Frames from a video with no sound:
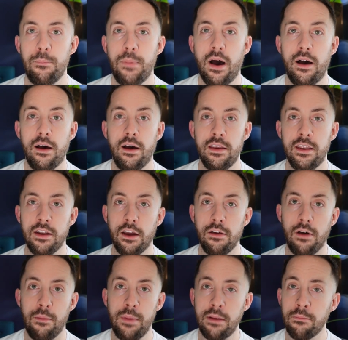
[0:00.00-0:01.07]
But
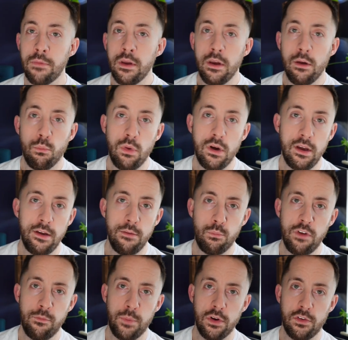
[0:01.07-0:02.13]

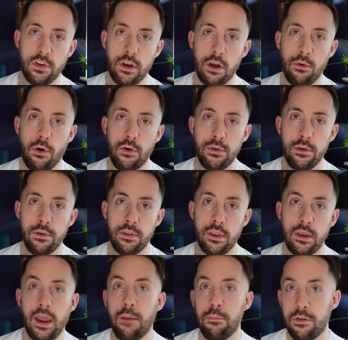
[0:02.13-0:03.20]
we've booked to go on
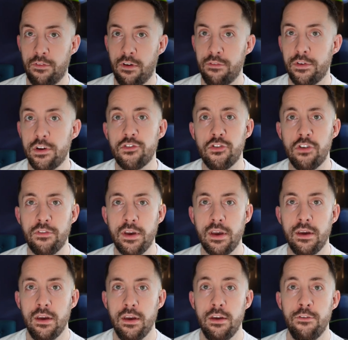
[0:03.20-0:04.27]
the amplified version of
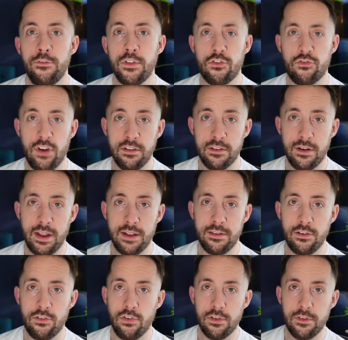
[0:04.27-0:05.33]
it for the
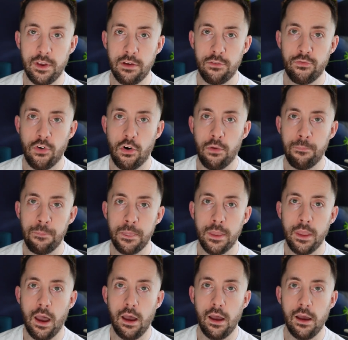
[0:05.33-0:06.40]
transatlantic crossing
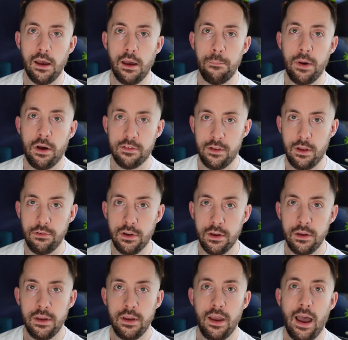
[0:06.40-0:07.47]
from
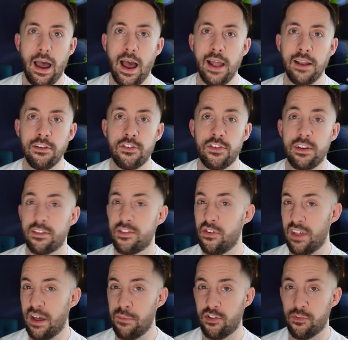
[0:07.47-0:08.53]
Barcelona, and it's
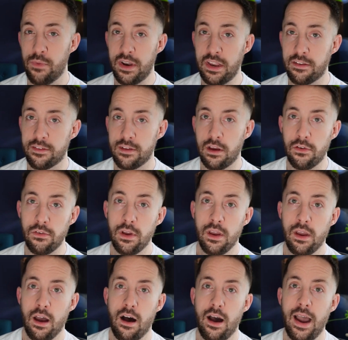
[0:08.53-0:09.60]
not that much money. So
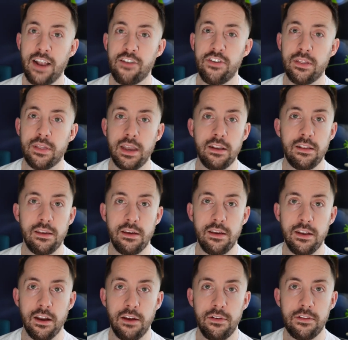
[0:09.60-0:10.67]
I actually think that
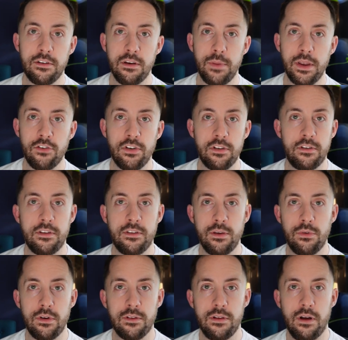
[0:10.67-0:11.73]
it's going to be interesting to see
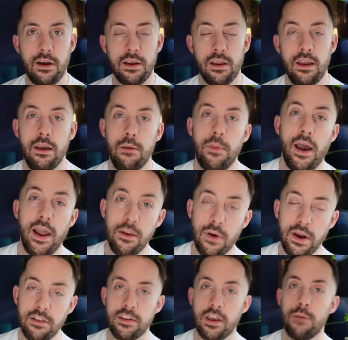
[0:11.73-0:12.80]
what it's like. But
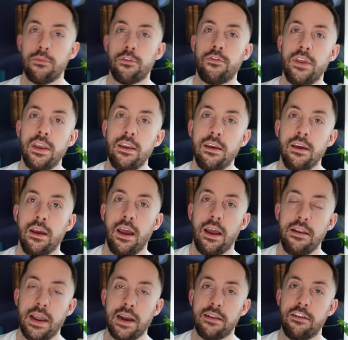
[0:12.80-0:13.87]
anyway, in terms of the
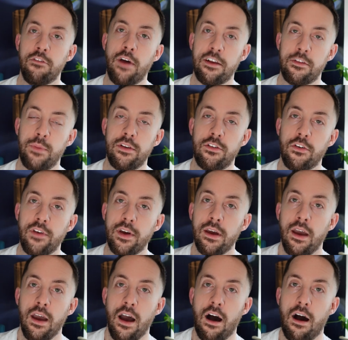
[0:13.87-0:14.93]
negative aspect of
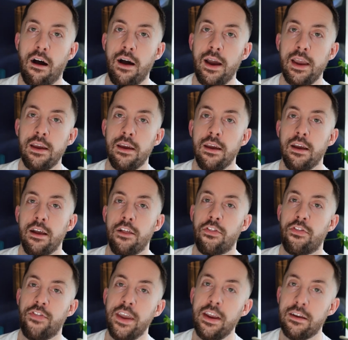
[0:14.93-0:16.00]
it, I
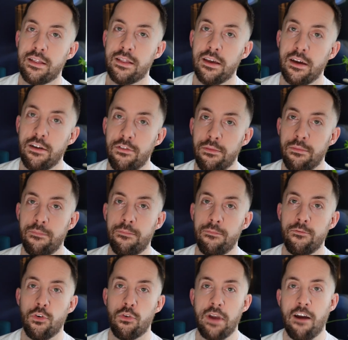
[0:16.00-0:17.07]
think that
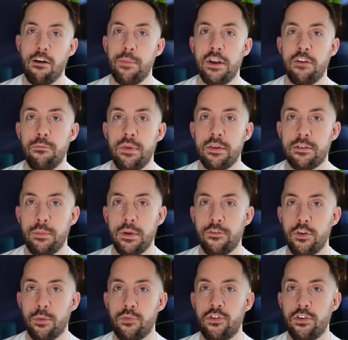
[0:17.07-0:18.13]
Royal Caribbean have missed a bit of
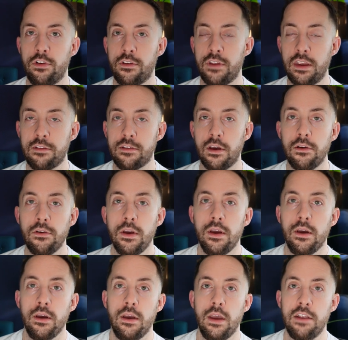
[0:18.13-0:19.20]
an opportunity. So
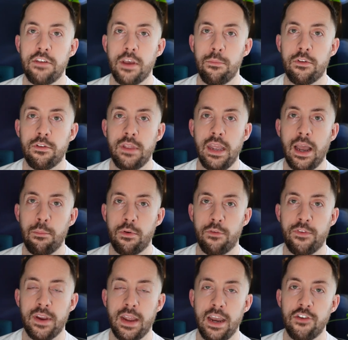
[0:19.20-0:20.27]
in terms of the
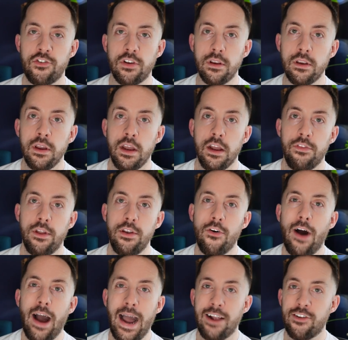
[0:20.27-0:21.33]
amplification, they're
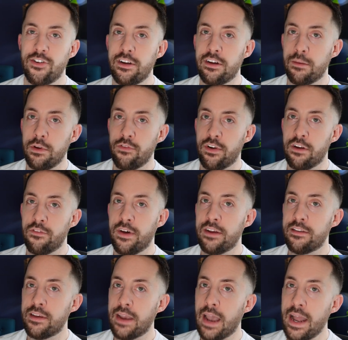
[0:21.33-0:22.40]
not actually going to be
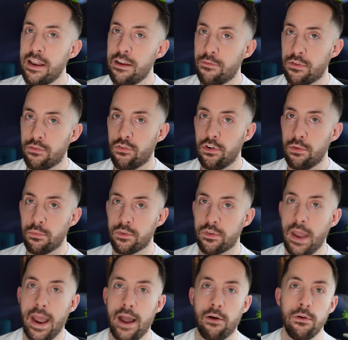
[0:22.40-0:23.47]
renovating any of the rooms.
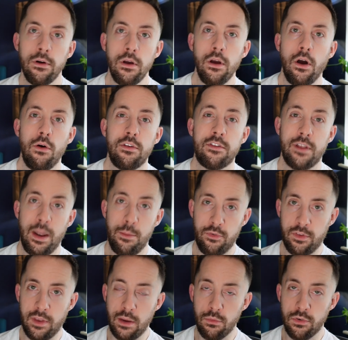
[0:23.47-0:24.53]
Now,
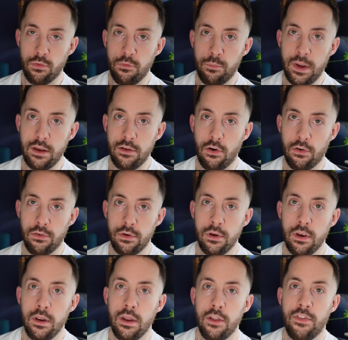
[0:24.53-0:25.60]
Celebrity, which we've been
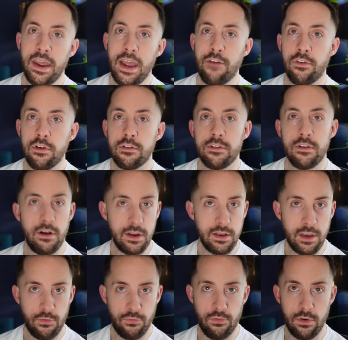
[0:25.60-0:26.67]
on, they have a slightly
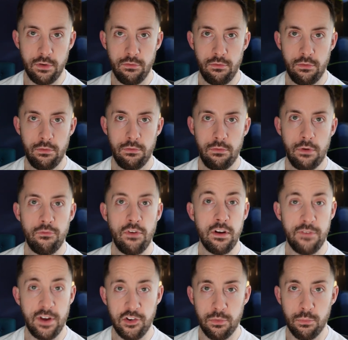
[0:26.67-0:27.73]
different
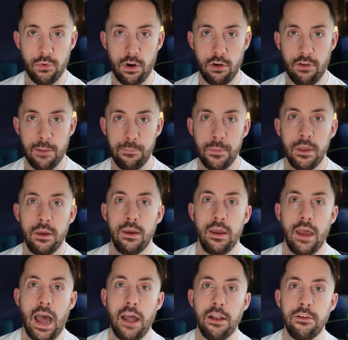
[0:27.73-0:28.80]
renovation program,
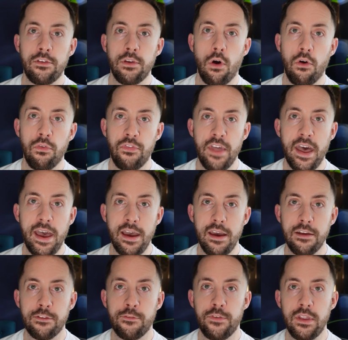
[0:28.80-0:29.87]
and on
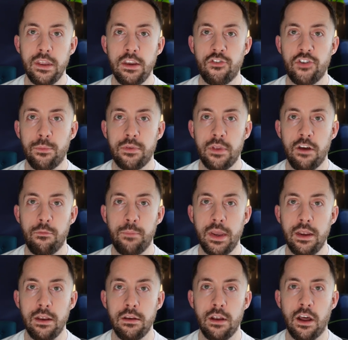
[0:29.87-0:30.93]
theirs, for the ships that have
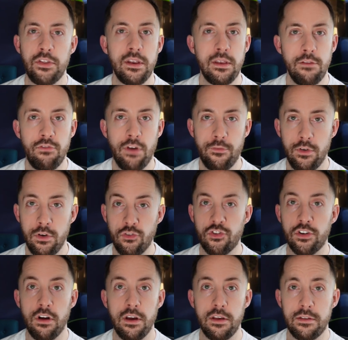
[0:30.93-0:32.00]
been, I think,
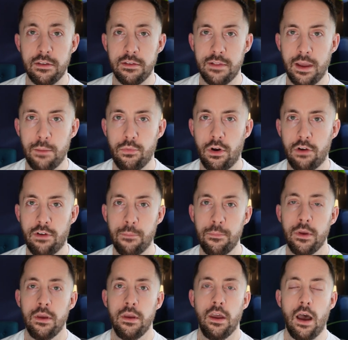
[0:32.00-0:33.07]
revolutionized is their program,
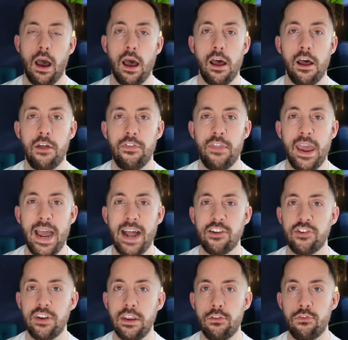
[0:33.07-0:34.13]
they
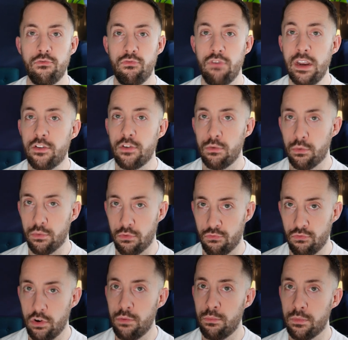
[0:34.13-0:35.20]
actually redo all the
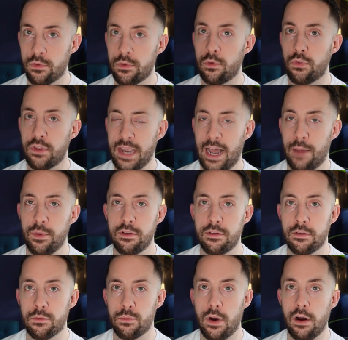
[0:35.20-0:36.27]
rooms or the
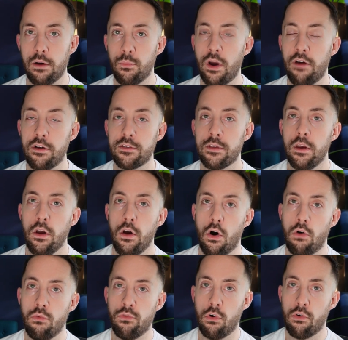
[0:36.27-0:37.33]
cabins as well, whereas
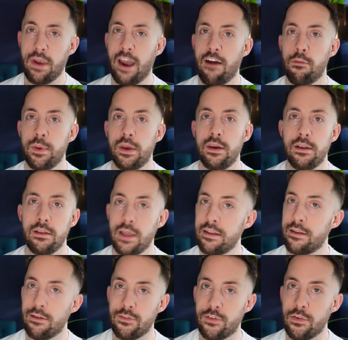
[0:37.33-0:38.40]
on Royal Caribbean they
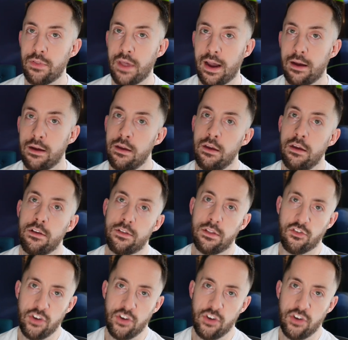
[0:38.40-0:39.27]
don't do that. So the